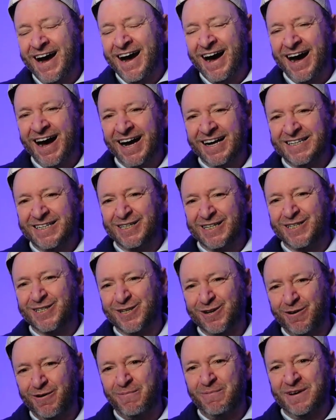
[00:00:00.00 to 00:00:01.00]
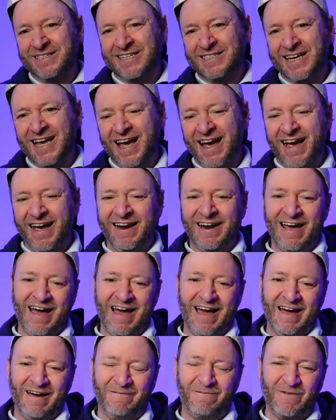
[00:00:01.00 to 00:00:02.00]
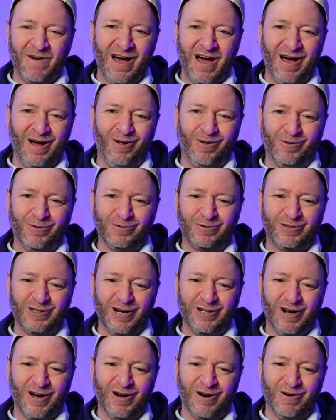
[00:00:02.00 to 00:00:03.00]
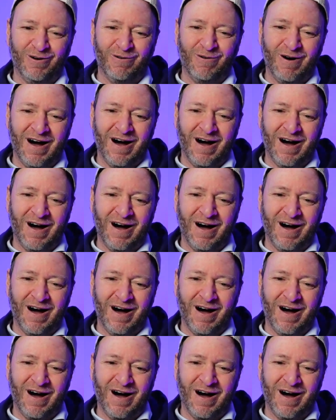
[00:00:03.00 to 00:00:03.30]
uh, Disturbance NFL show.